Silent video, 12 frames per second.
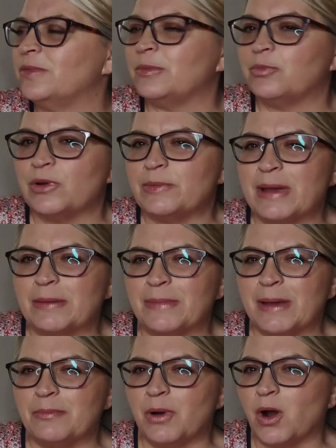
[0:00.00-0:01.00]
the Bring Back
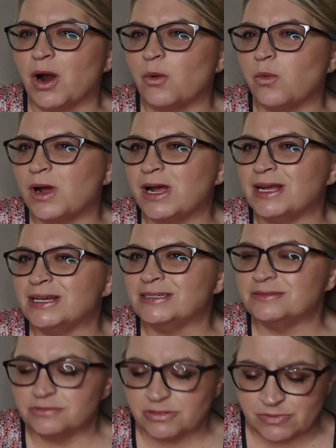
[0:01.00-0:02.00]
My Bar
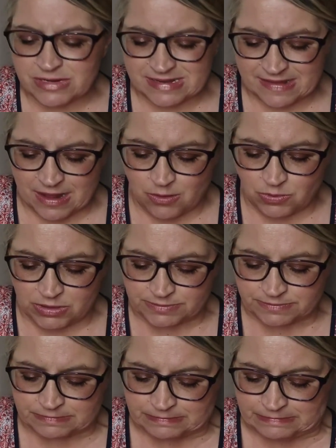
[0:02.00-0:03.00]
one. What was that
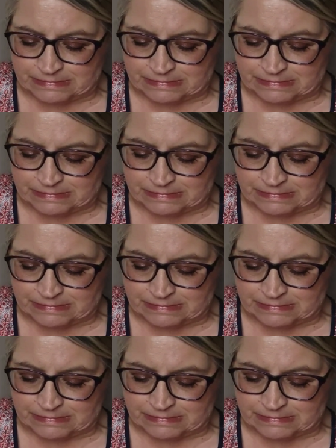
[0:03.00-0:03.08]
one?